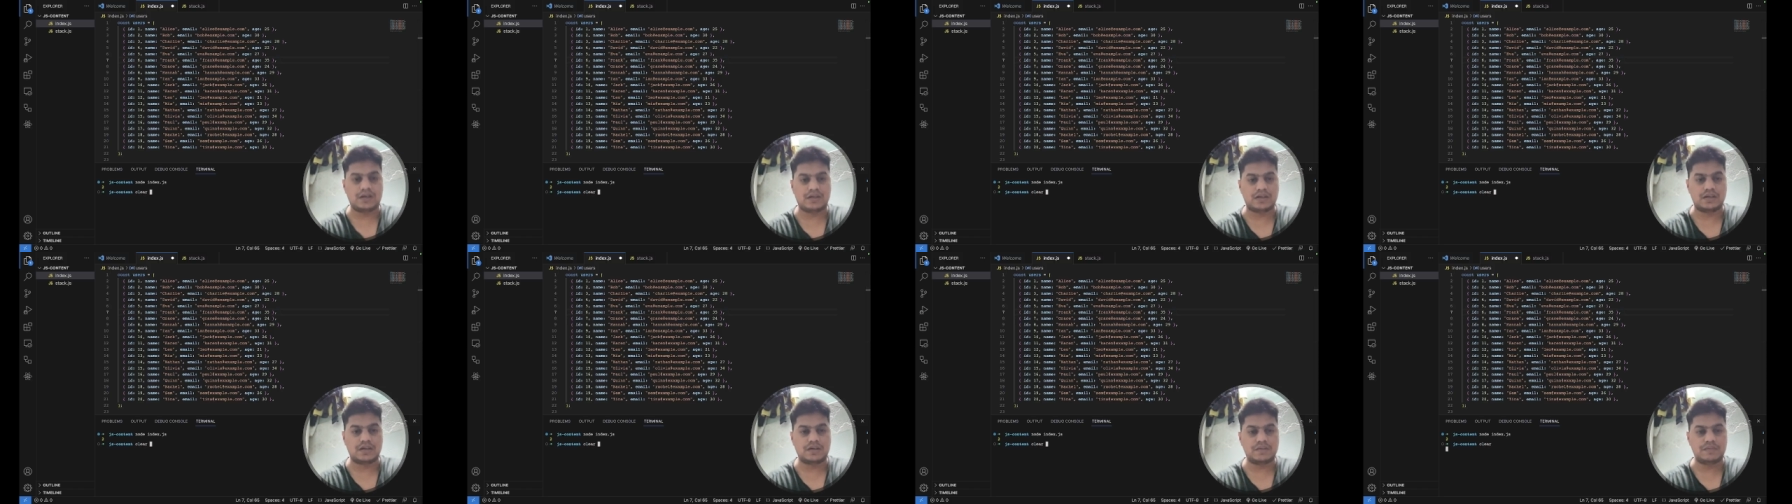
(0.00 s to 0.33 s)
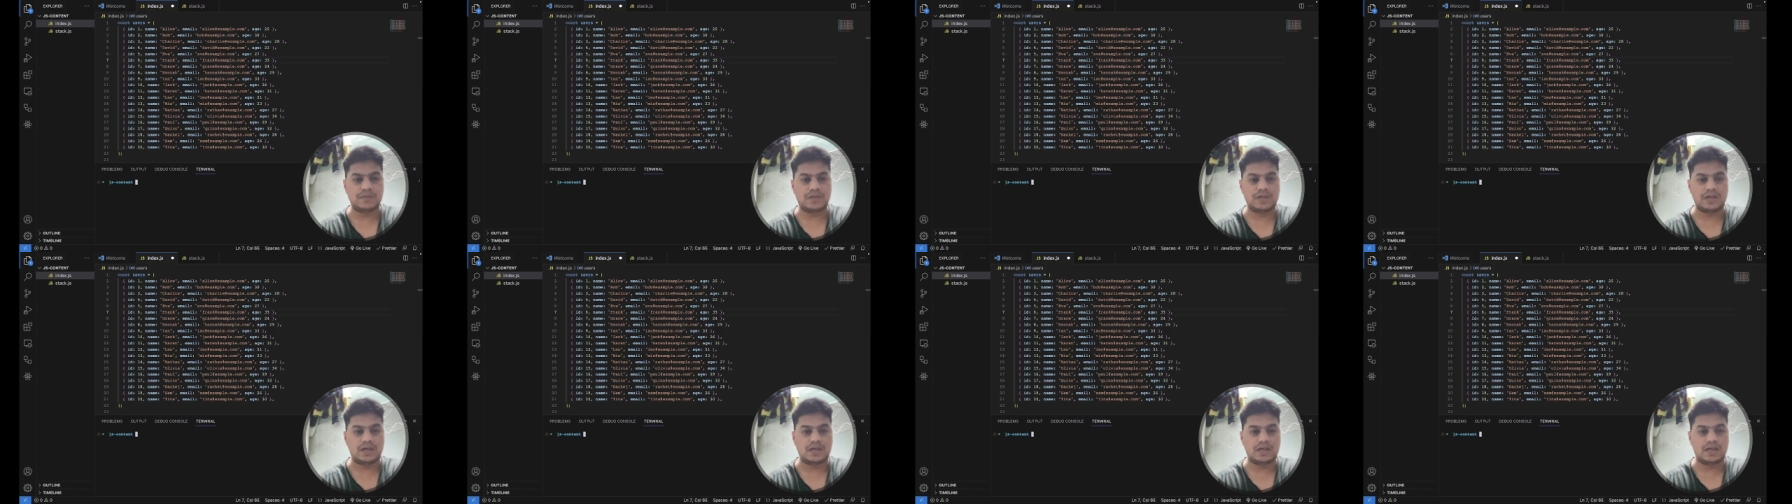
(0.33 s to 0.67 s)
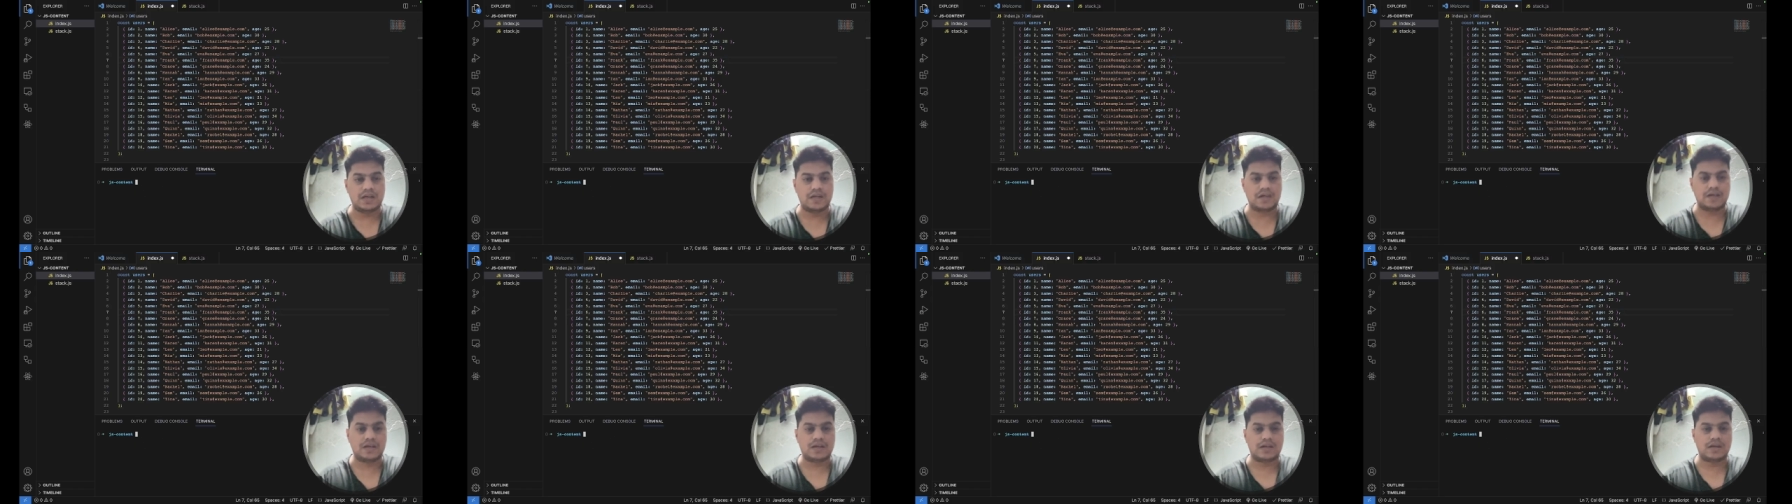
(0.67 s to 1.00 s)
terminal
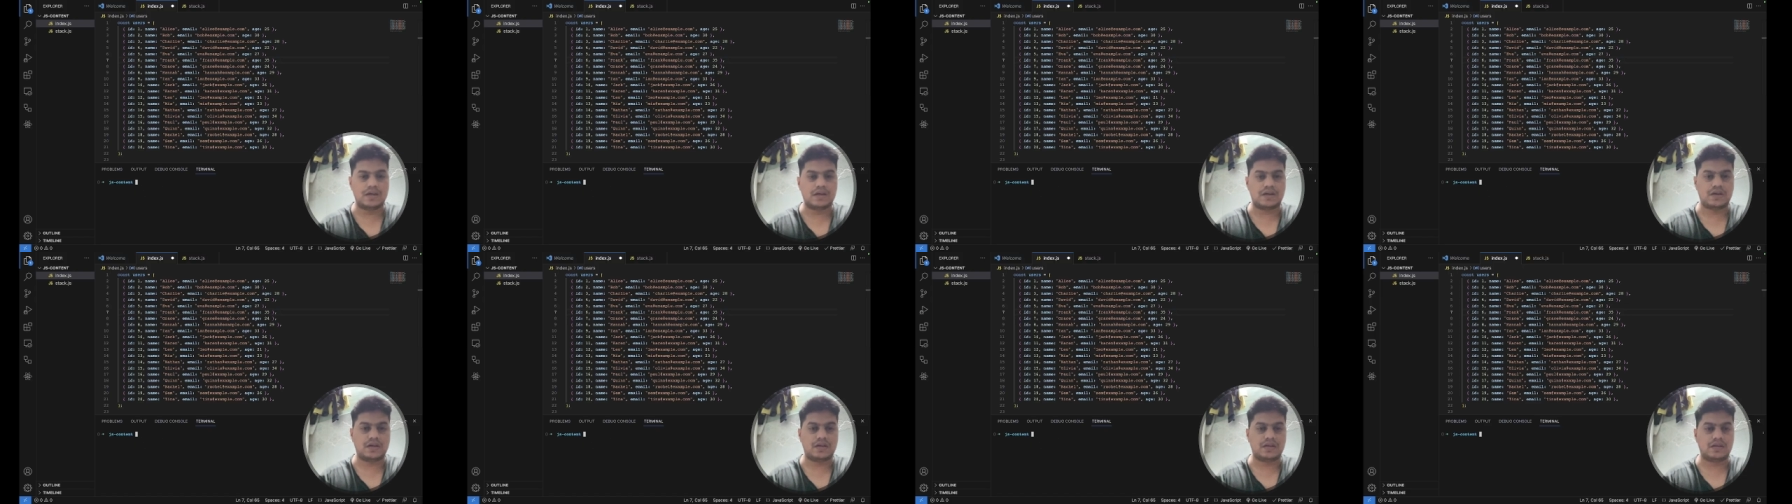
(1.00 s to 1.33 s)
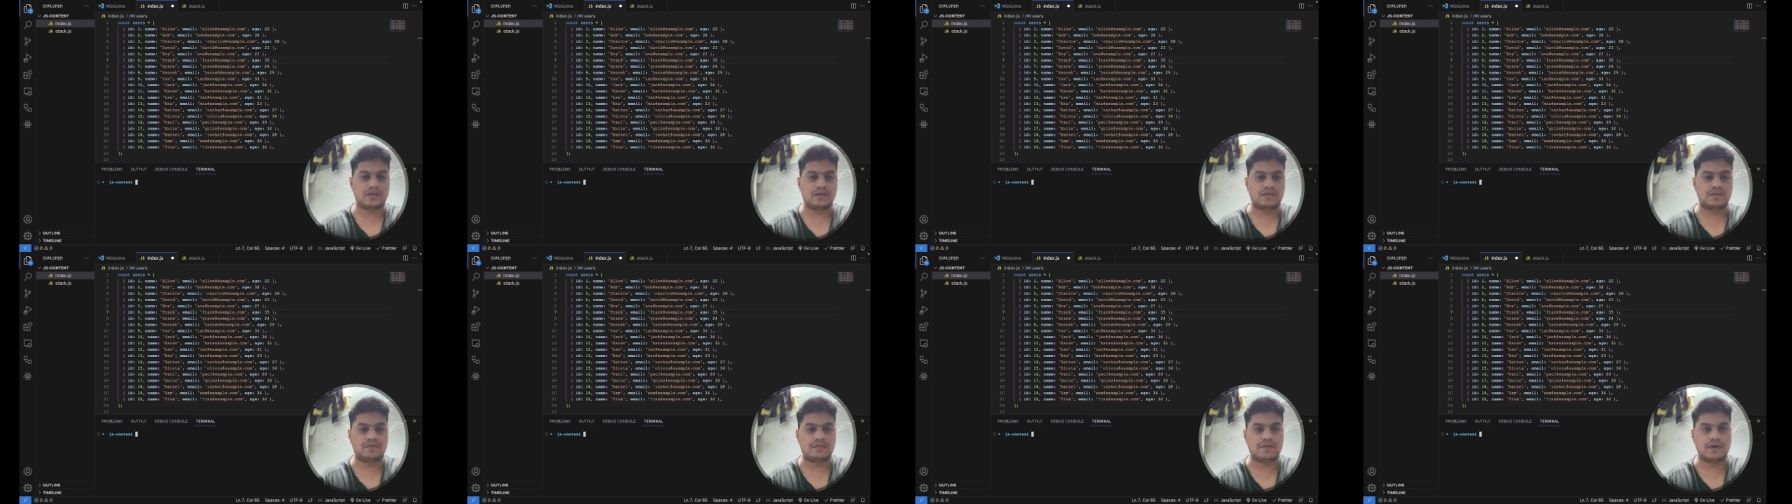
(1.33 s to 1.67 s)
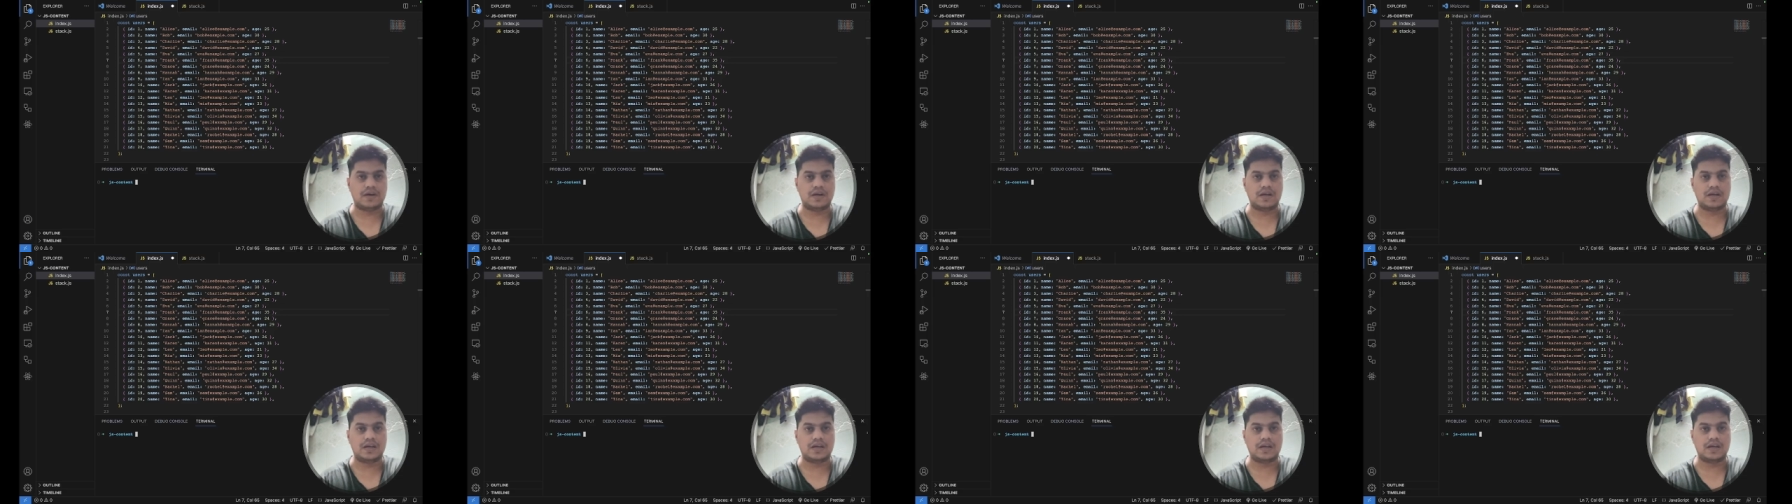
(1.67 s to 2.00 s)
and run the
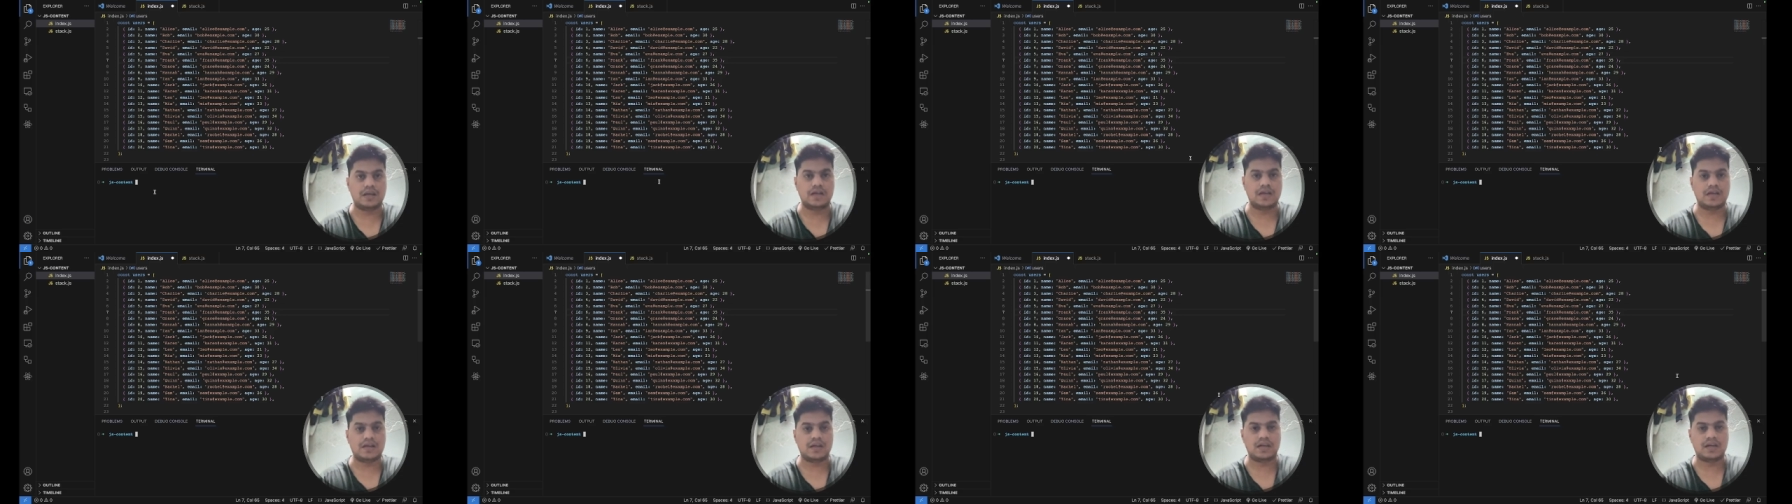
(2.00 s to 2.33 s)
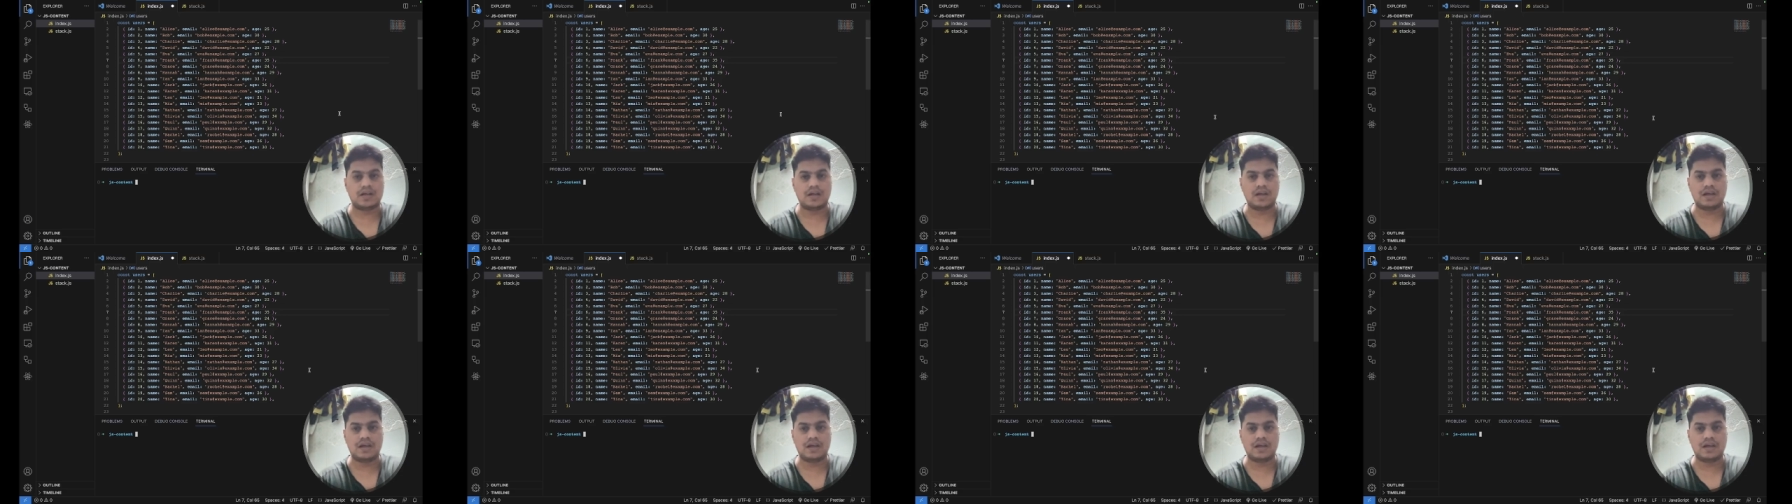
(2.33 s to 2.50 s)
file again.